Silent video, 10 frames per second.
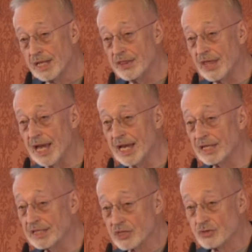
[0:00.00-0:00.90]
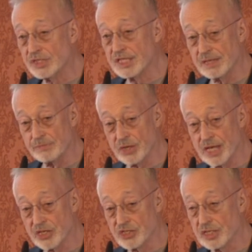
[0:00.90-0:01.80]
that electricity
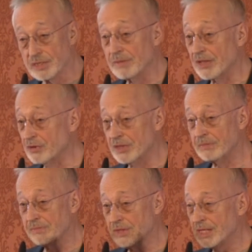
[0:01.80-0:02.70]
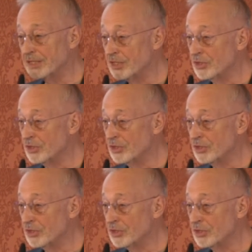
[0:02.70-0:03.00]
production, by the